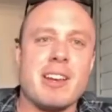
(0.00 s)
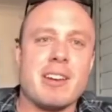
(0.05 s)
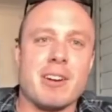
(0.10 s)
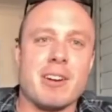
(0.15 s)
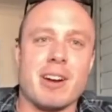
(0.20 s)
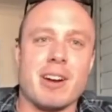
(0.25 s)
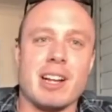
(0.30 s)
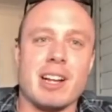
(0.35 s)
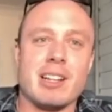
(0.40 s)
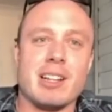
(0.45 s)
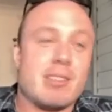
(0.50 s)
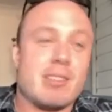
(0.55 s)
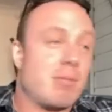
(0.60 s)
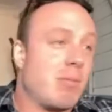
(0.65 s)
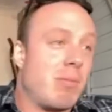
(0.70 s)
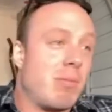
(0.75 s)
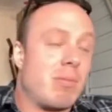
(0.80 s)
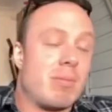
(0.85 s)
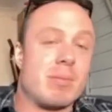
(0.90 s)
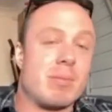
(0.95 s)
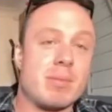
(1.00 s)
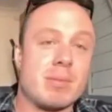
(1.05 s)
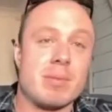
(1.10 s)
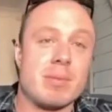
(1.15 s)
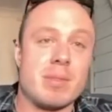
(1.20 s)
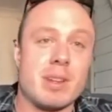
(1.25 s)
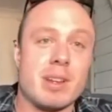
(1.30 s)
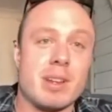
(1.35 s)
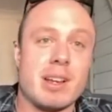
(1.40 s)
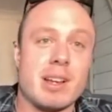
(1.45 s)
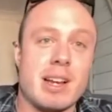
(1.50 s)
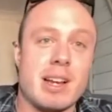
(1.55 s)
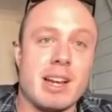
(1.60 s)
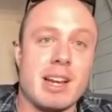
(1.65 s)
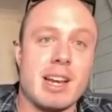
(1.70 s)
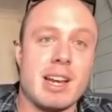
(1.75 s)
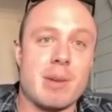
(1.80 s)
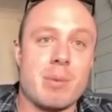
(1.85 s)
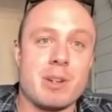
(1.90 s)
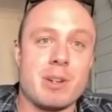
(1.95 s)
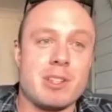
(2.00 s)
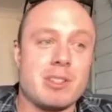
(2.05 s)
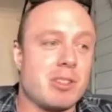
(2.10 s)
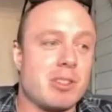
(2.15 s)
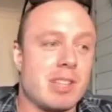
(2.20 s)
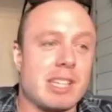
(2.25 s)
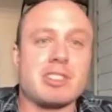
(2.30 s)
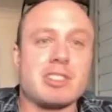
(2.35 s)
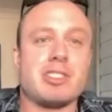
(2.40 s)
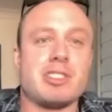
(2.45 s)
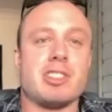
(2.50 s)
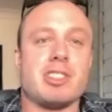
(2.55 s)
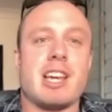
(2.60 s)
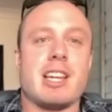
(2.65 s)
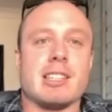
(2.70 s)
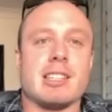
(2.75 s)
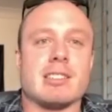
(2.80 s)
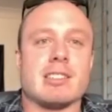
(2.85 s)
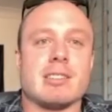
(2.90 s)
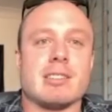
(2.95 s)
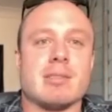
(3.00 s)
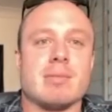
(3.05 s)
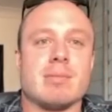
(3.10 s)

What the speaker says: right? And what do? That's genetics.